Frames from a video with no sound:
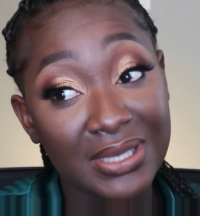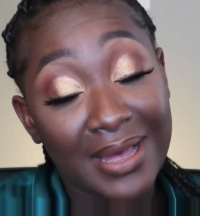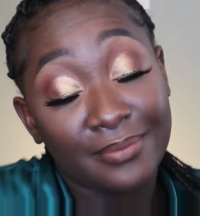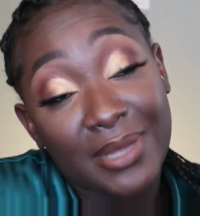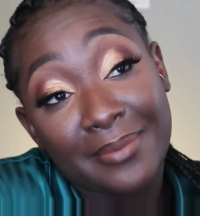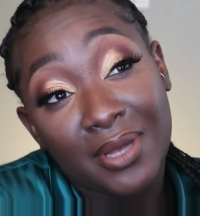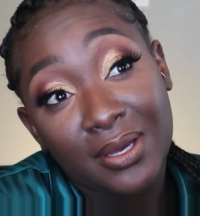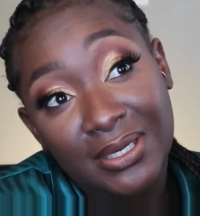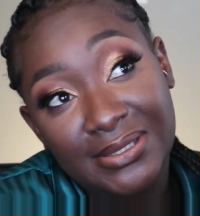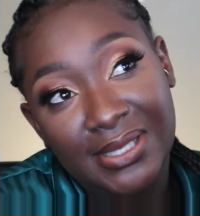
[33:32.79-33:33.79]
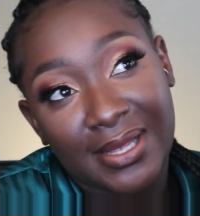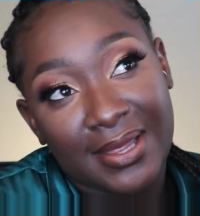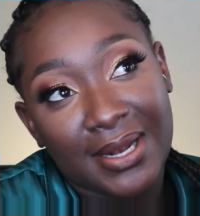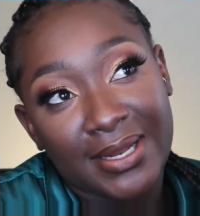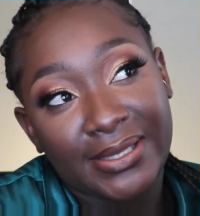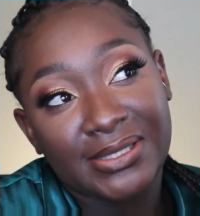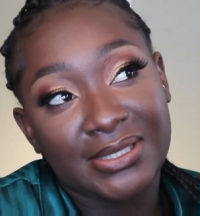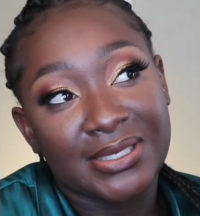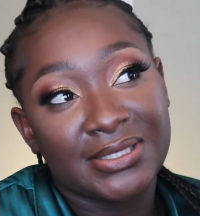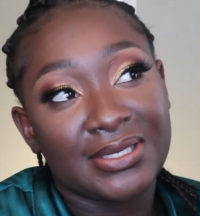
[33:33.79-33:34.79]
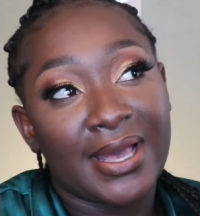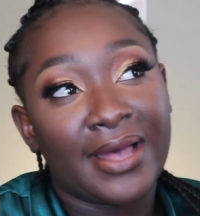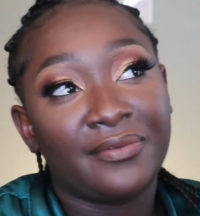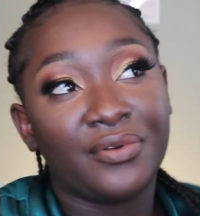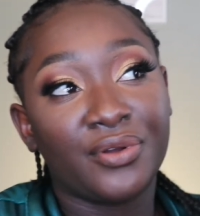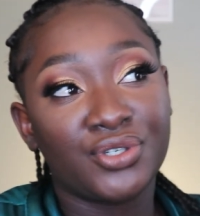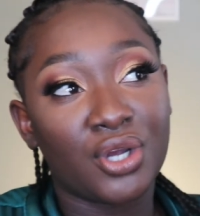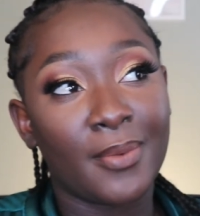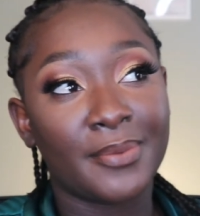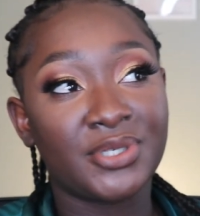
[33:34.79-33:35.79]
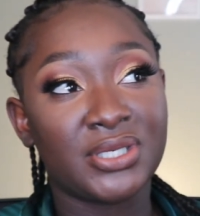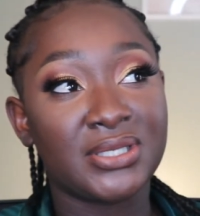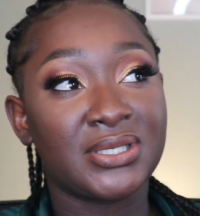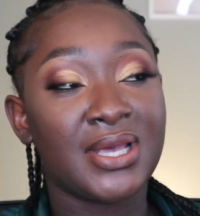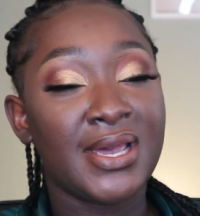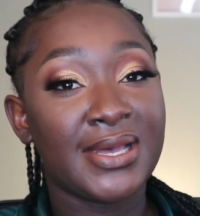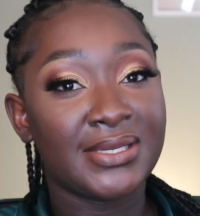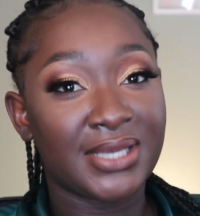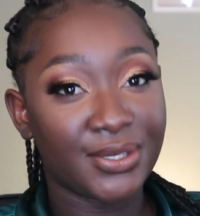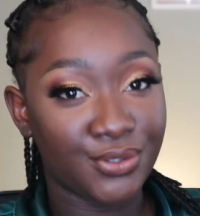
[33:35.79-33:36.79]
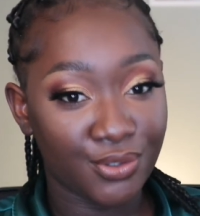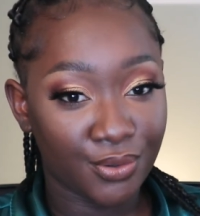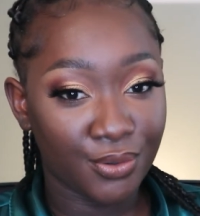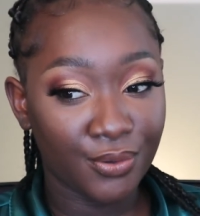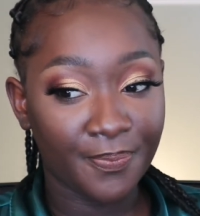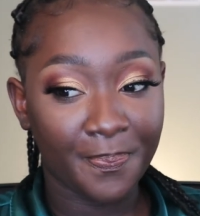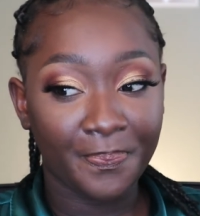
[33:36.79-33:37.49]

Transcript: I'm not gonna say that LinkedIn doesn't have good job options. They do.